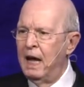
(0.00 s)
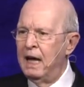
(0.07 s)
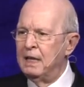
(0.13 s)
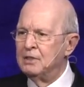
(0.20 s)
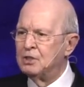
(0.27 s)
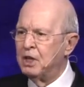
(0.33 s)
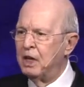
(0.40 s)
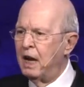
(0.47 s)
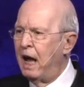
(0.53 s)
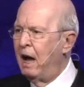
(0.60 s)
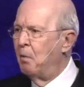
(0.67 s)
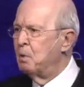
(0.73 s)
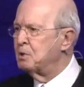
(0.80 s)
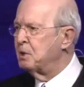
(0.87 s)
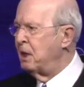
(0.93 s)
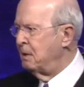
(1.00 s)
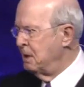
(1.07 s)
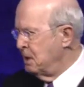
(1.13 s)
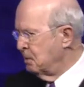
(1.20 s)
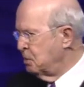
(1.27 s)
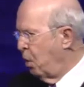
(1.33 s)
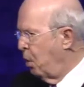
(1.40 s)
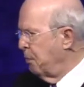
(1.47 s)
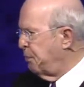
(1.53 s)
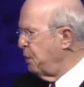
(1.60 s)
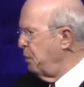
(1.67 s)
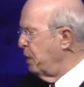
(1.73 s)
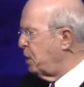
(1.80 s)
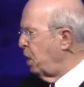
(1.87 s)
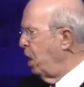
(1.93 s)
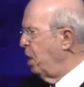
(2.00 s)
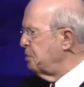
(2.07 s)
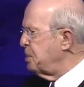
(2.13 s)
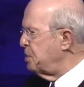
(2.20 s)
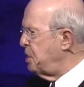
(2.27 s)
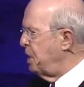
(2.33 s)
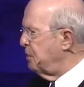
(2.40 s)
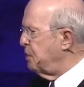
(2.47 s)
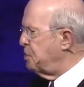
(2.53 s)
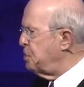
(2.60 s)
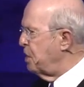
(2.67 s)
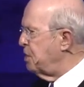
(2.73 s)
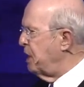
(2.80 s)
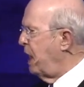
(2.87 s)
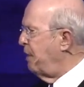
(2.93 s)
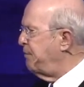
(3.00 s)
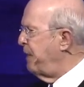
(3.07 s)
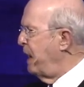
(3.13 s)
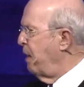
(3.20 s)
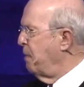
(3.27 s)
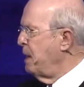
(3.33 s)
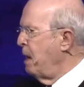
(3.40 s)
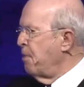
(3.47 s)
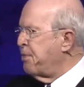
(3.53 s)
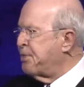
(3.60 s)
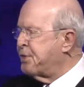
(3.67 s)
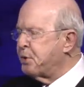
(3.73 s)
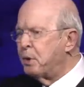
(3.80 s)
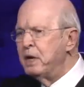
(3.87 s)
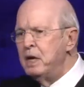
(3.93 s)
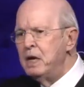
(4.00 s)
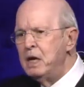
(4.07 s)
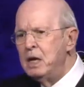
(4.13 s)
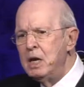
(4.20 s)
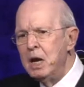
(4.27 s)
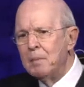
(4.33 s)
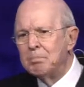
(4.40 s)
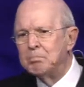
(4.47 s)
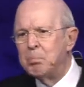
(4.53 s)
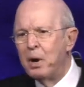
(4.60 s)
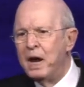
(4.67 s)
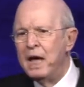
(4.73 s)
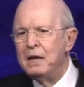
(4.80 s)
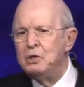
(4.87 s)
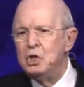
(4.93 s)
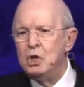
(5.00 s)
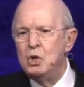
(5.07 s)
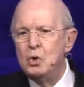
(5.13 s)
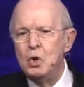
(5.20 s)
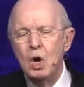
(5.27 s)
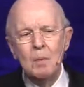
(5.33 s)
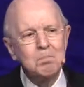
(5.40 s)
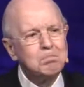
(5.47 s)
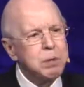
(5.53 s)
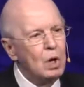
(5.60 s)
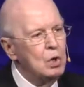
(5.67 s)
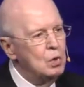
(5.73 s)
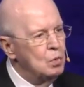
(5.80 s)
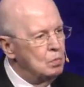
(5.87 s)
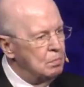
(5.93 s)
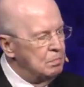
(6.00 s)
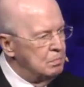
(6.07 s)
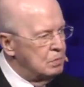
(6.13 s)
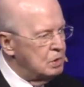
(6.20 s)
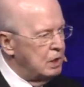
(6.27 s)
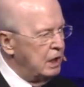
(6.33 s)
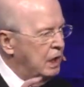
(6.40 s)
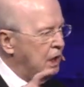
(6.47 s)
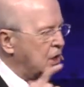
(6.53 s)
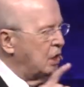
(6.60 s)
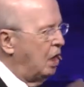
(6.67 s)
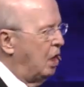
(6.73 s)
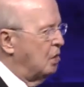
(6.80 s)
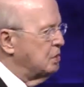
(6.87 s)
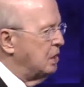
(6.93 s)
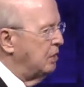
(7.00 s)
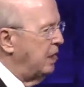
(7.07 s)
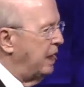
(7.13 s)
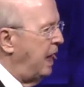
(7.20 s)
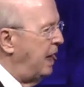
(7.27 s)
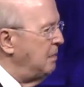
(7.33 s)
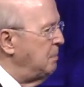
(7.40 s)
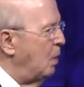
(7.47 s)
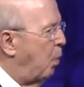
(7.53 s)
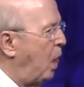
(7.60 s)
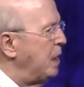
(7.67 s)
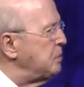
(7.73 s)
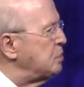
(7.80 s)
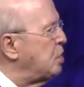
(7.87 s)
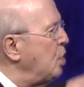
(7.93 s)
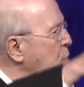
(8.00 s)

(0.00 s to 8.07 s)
and said, I was uh, going through the closets here at the church, and I found three brand new brooms in a closet that hadn't been. What